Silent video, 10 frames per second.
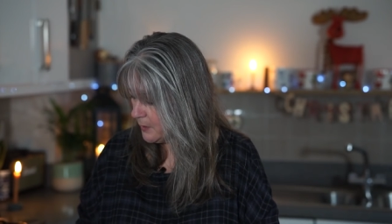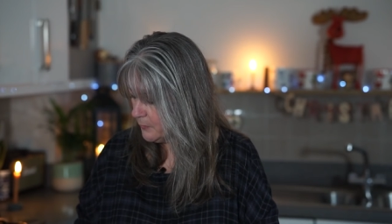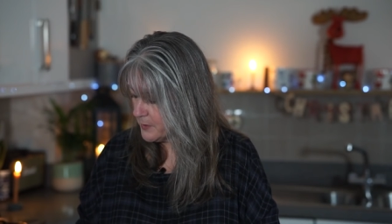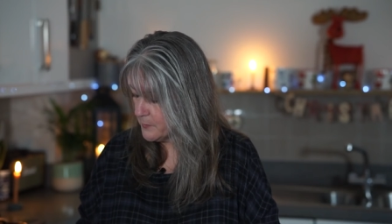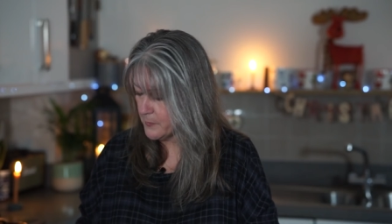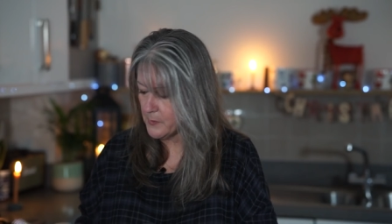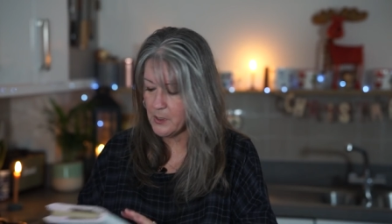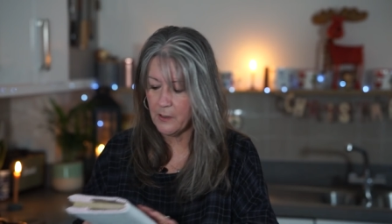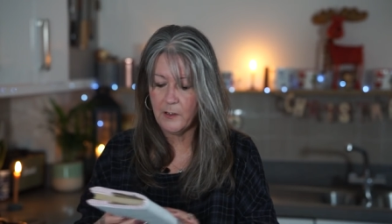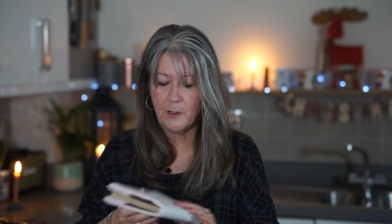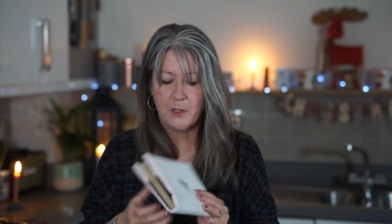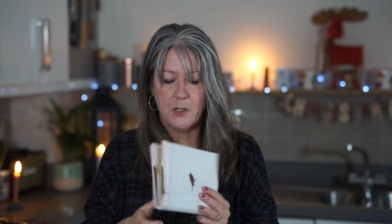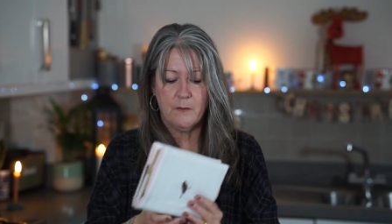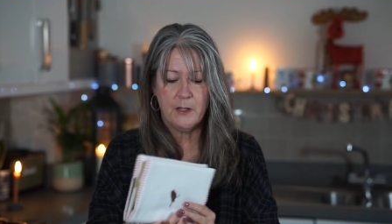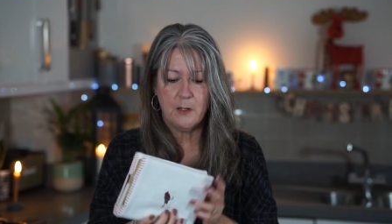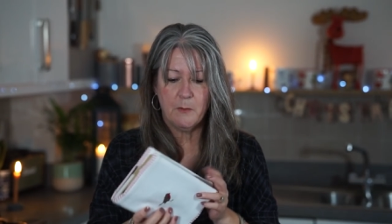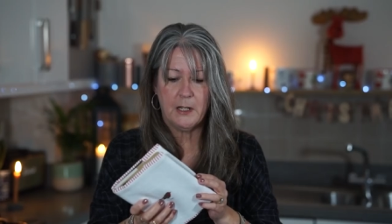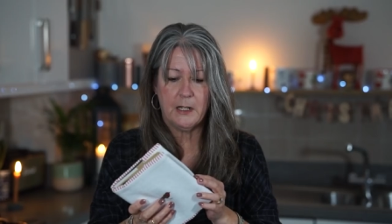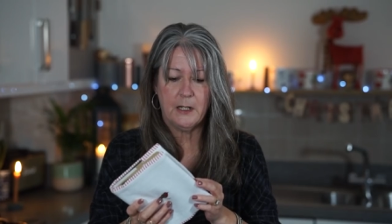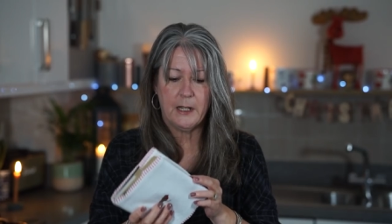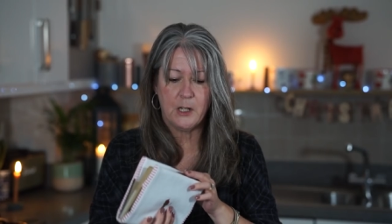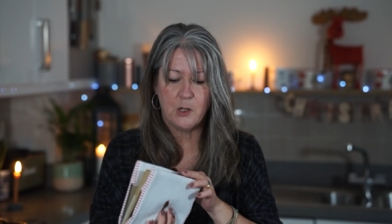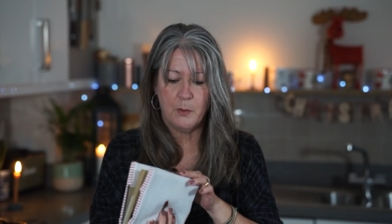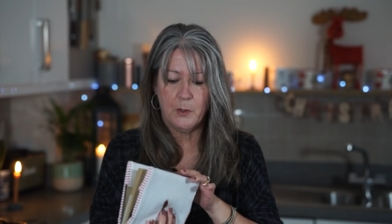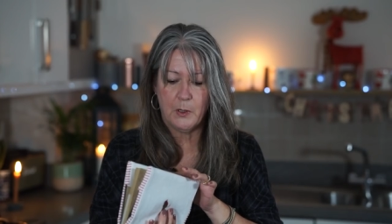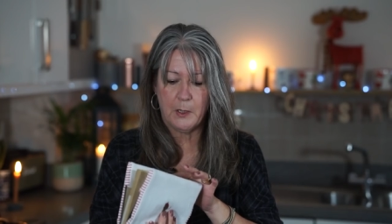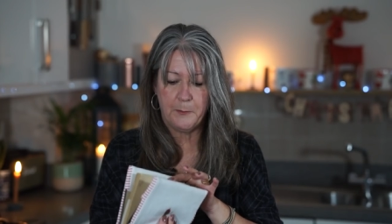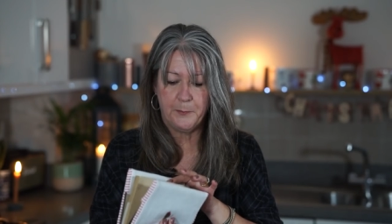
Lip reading: Oh, this is one to show you. And I'm still reading my little nature book.